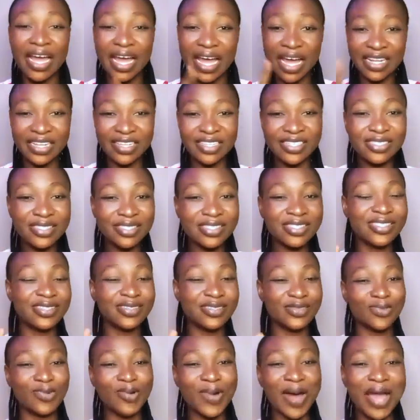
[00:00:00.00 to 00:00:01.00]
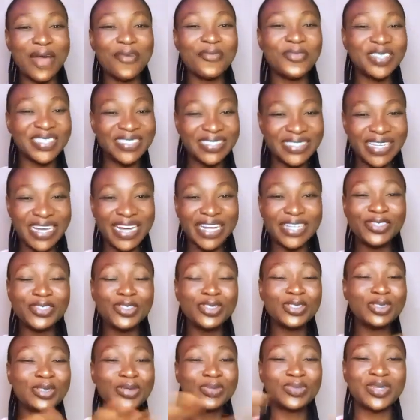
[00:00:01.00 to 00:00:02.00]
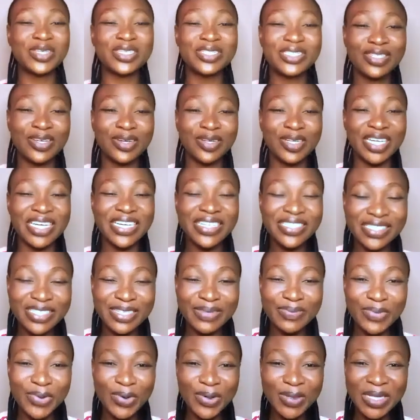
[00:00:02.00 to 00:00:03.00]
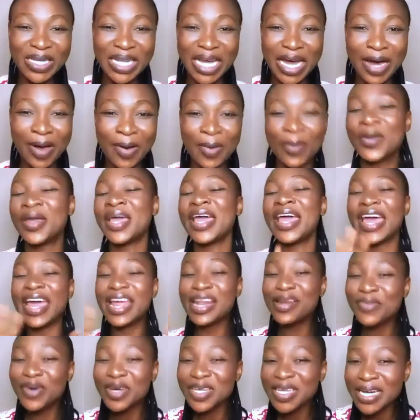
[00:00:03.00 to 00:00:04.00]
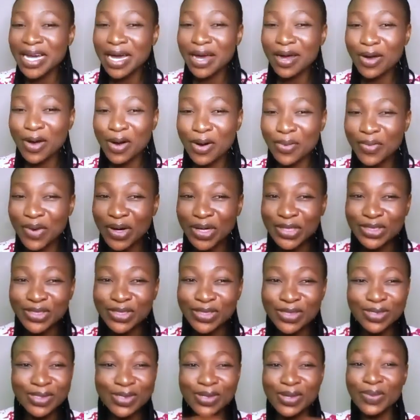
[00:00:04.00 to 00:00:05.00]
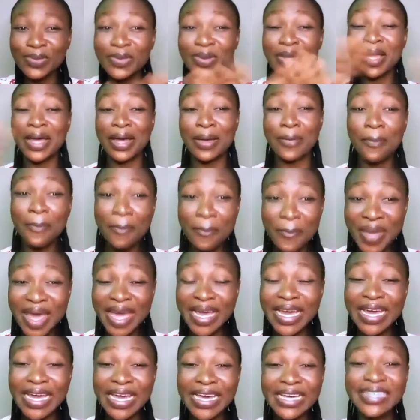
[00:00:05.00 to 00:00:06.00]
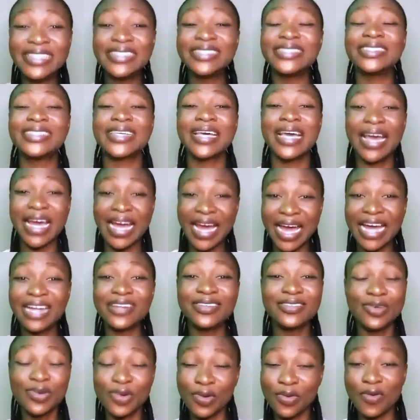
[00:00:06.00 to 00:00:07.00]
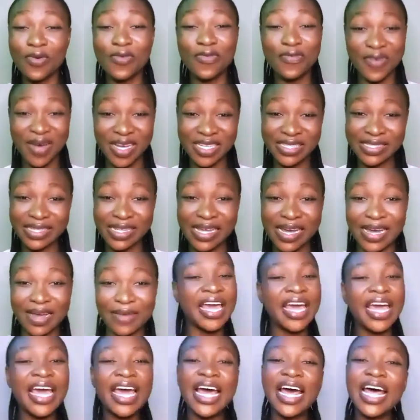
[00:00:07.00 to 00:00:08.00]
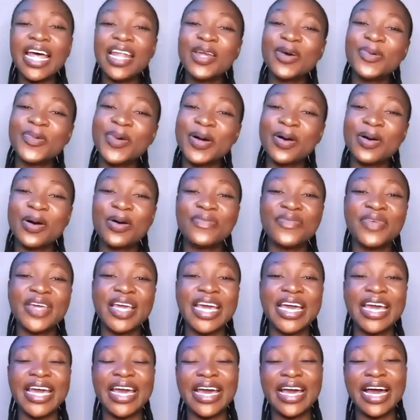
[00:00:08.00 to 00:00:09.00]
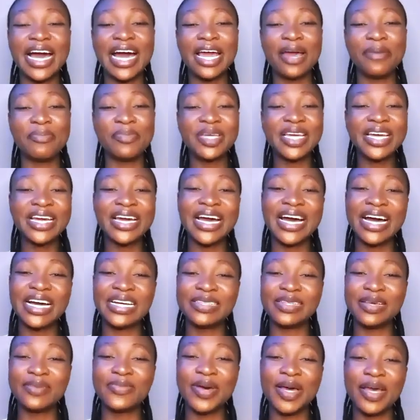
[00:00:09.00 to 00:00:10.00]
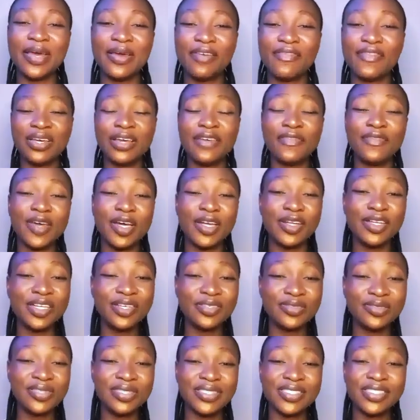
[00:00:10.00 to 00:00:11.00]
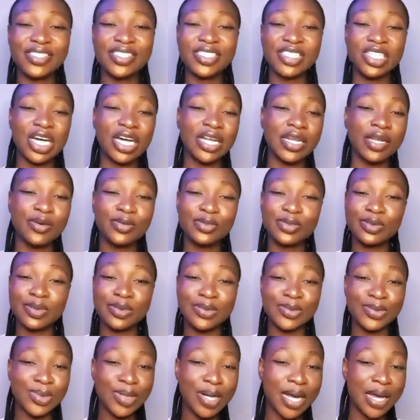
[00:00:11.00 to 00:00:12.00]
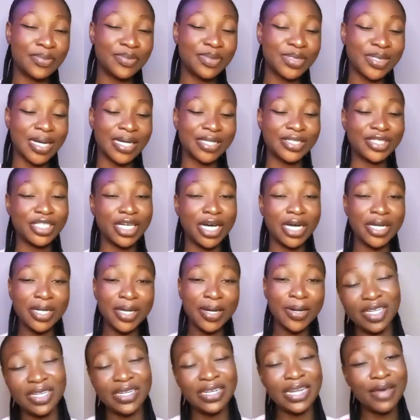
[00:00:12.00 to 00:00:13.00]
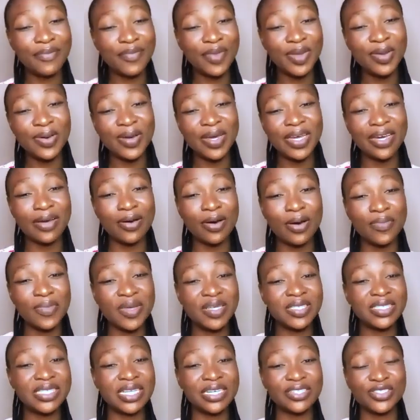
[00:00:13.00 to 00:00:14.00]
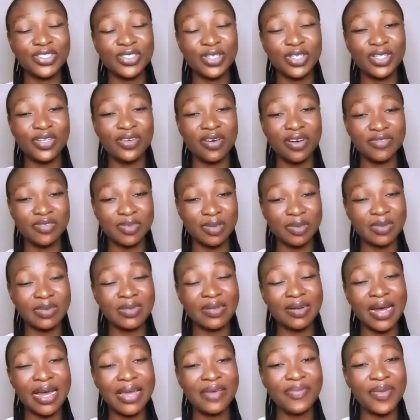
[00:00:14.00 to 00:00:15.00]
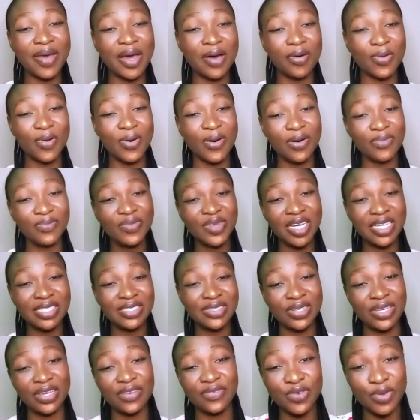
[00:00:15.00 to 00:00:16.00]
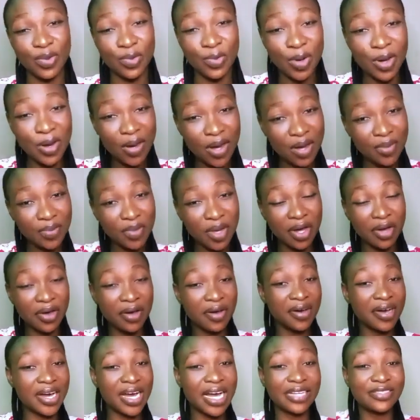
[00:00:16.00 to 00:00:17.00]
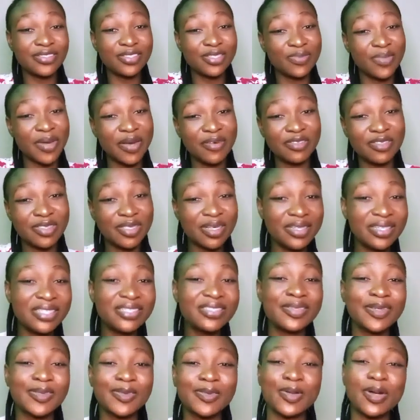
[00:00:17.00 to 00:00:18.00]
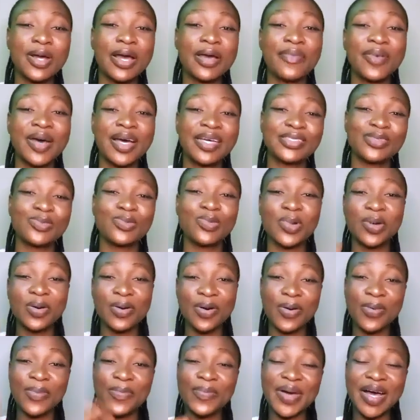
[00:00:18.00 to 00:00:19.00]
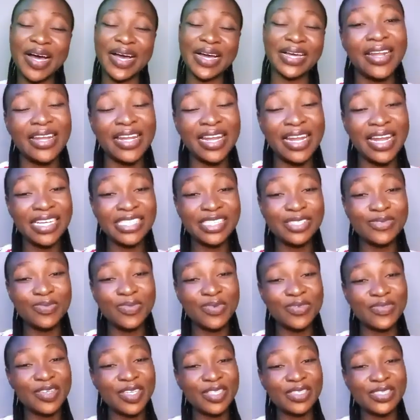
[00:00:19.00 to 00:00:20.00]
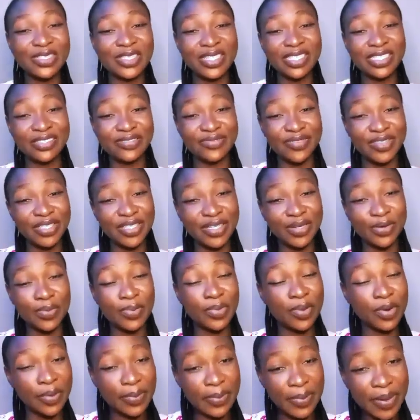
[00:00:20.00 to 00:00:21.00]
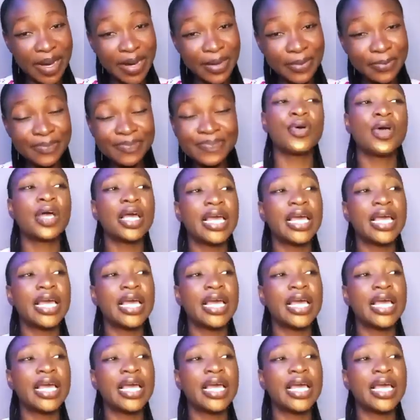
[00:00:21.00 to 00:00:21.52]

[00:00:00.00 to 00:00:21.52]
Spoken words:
And this is why we said YouTube is on easy mode now. Anybody can come on YouTube, make it and grow faster. Hello, welcome here. I am Yinka Adebayo. If you are new to this channel, subscribe to our channel. Let me know in comment section you have subscribed. I'll come there to give you a welcome hug. And to my returning subscribers, welcome back. Let's move into this video proper.